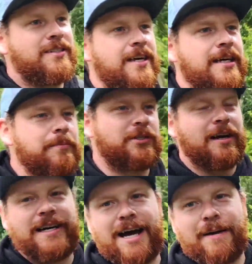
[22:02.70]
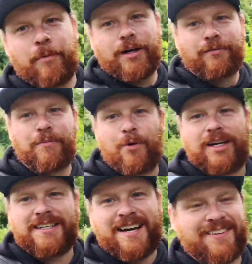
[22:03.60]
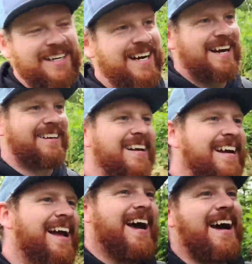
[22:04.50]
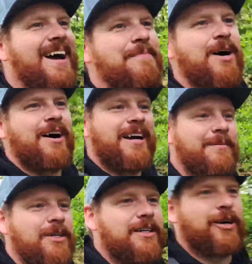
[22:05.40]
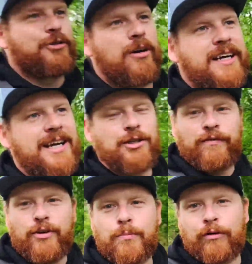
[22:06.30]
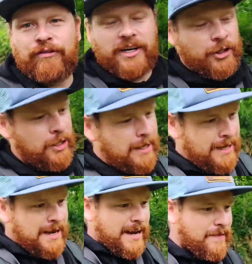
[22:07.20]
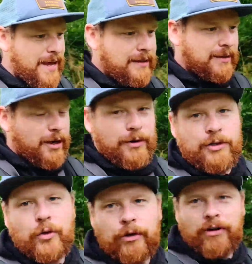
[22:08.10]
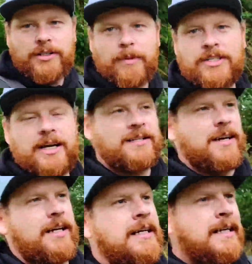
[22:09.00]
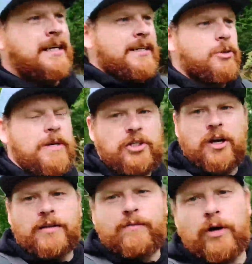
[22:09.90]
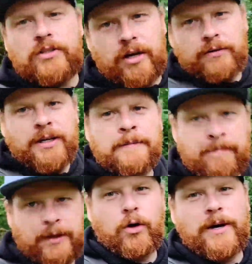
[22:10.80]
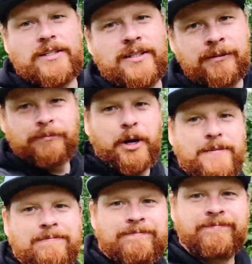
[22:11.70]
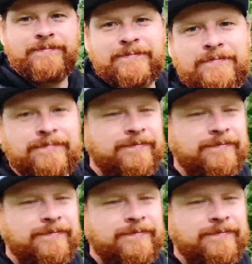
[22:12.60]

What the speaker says: can see, I'm slightly out of breath from walking down the canal. I am going to go try catch a few more fish and then go and enjoy the rest of my Saturday. Speak to you guys very soon. All the best. Bye.